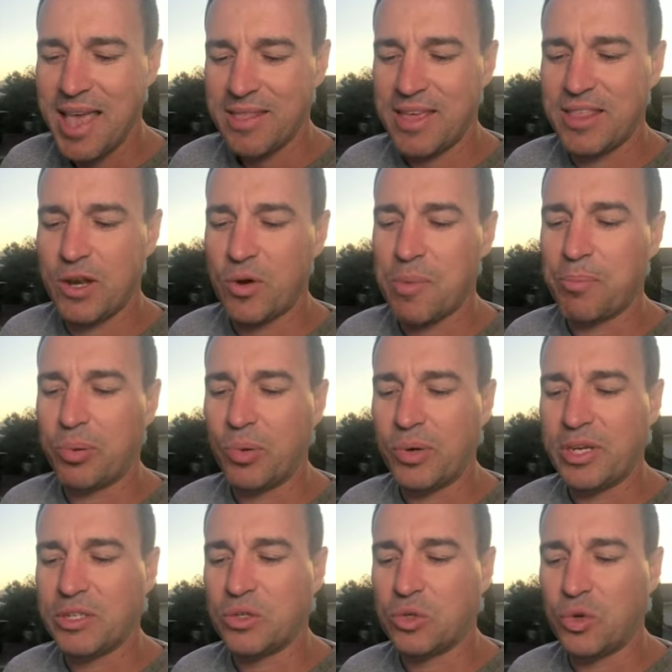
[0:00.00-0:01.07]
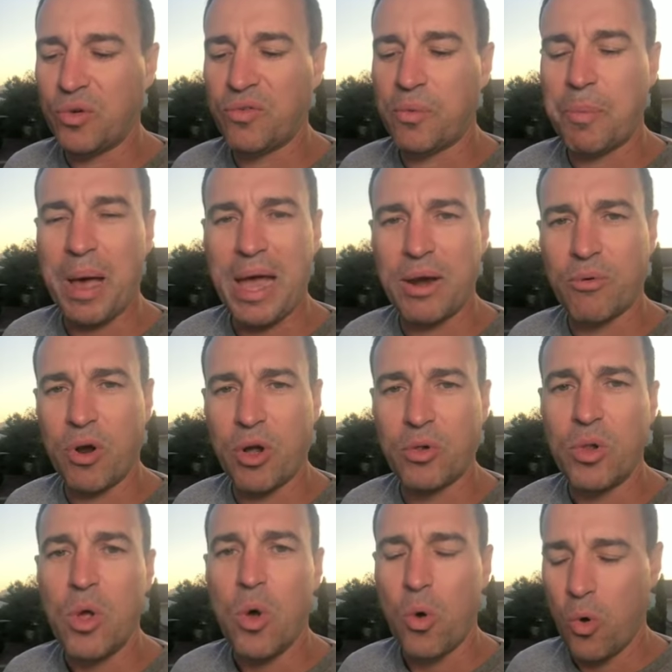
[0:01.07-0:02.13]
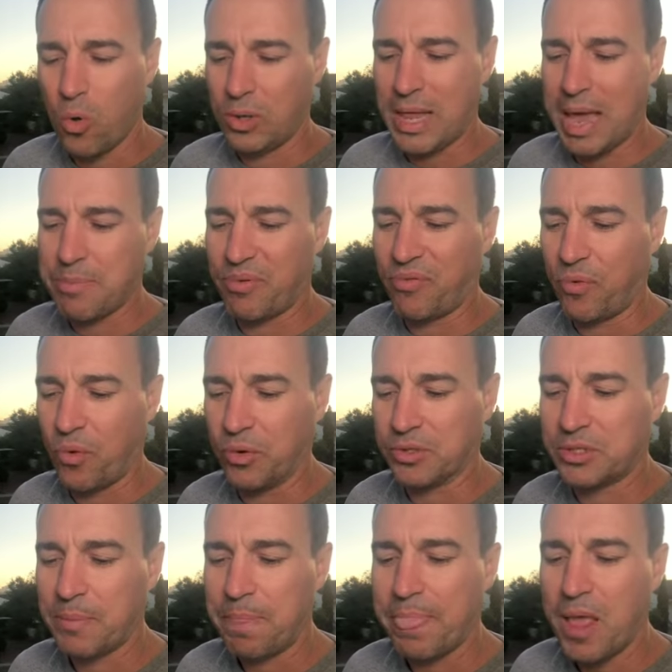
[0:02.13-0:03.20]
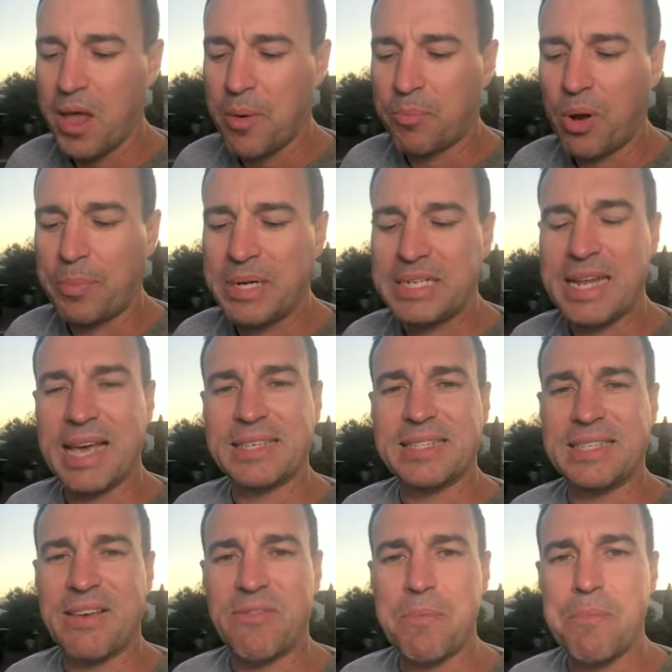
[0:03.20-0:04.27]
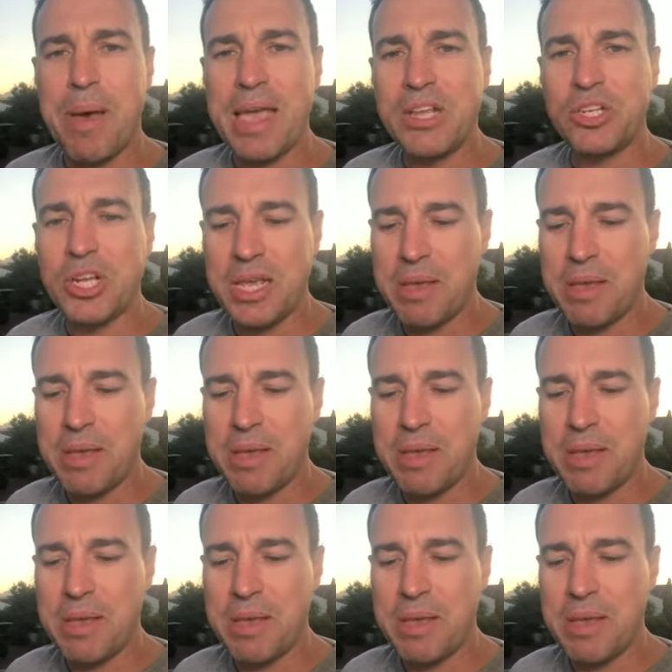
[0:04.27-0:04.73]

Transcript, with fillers: than their employers do for payroll or labour force. Property taxes have a major